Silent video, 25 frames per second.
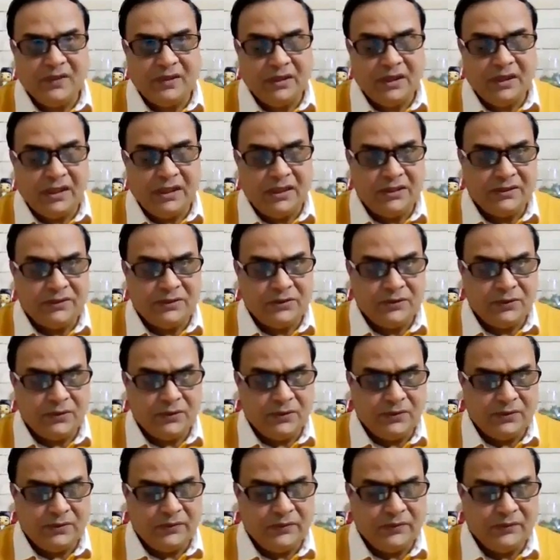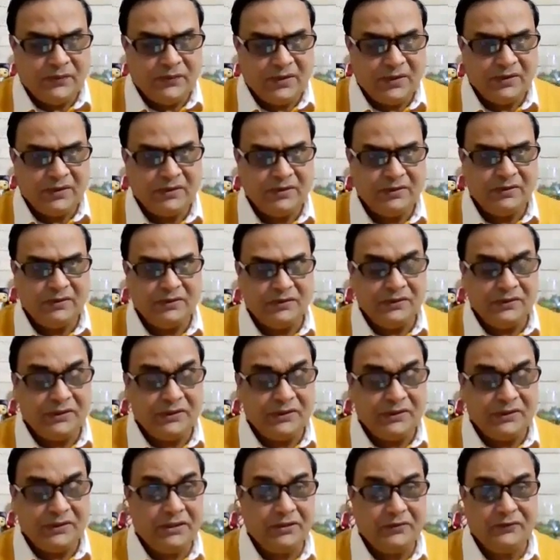also
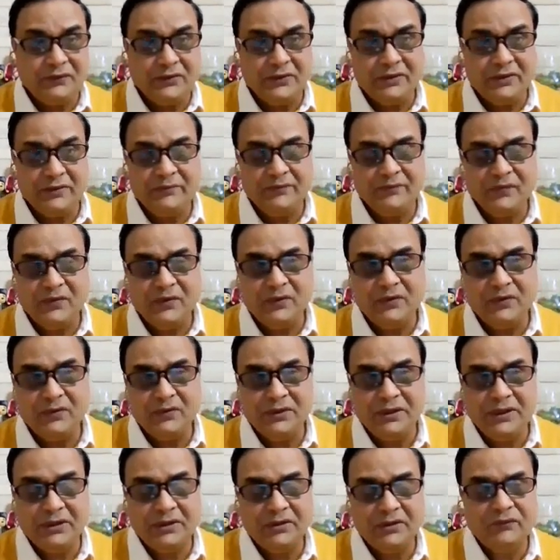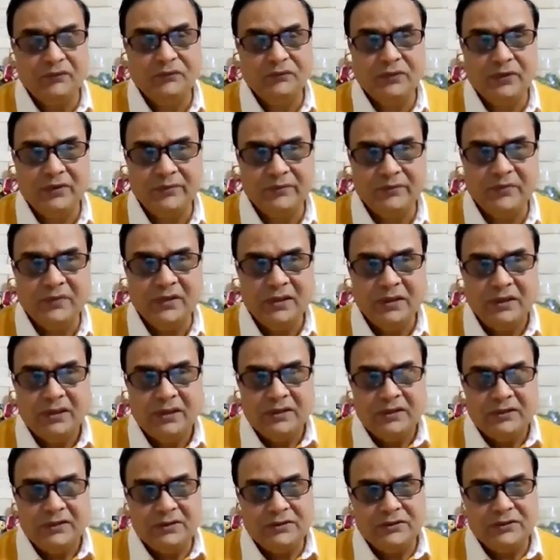reaffirm or reconfirm
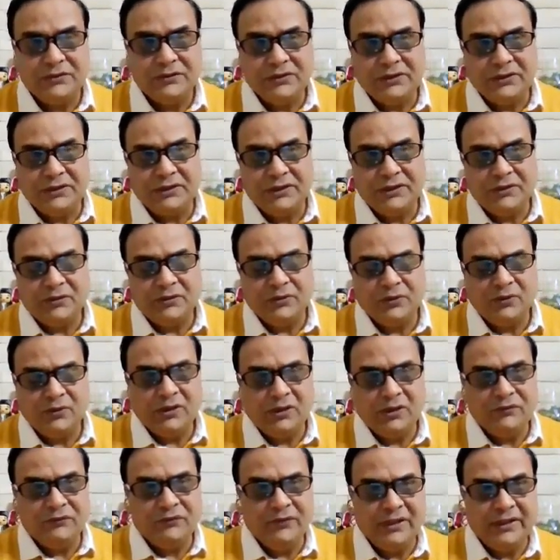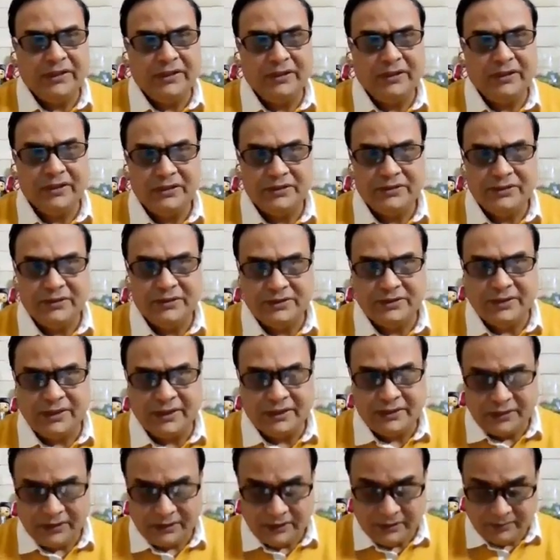the strategic role of agriculture
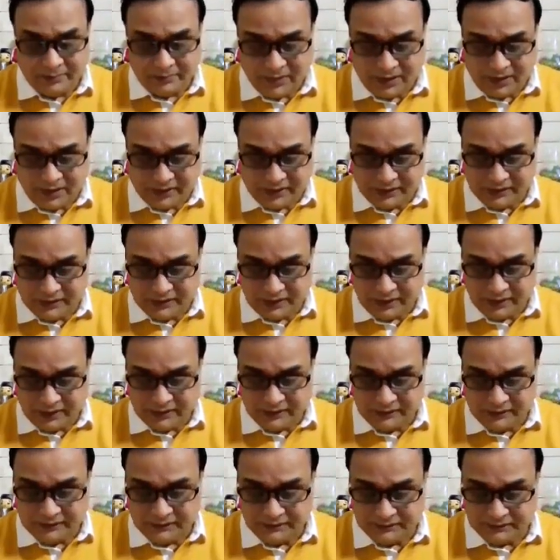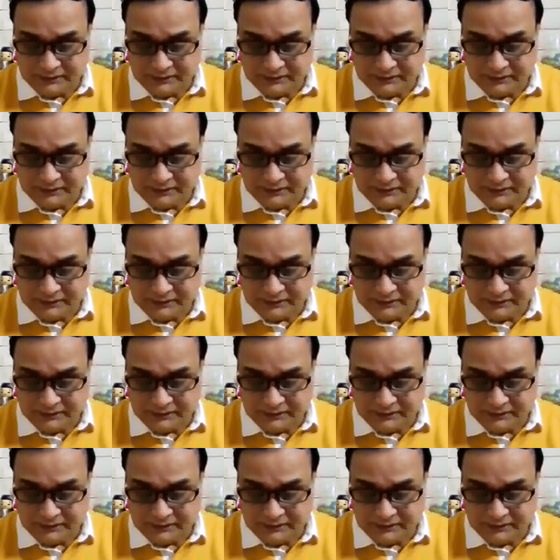sector in Pakistan.